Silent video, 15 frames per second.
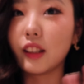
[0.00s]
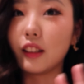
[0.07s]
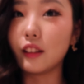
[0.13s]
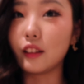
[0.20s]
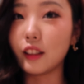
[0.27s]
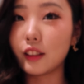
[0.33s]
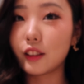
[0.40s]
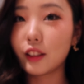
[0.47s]

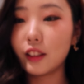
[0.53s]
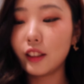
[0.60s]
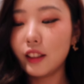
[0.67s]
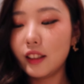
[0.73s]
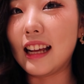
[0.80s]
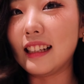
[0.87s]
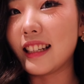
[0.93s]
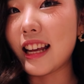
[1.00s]
glitter
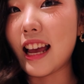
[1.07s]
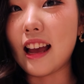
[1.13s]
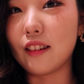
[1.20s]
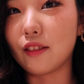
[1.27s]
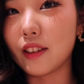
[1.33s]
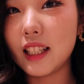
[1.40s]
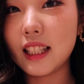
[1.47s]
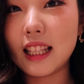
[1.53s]
and
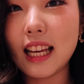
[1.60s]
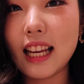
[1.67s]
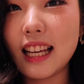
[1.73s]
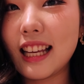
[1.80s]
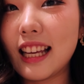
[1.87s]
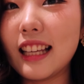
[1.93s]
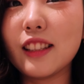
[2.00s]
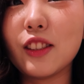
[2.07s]

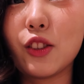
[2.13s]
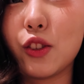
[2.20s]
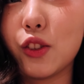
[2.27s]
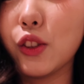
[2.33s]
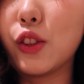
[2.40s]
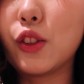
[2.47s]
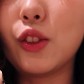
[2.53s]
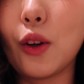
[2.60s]
everything is
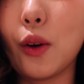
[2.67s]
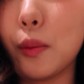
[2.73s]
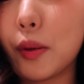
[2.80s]
just so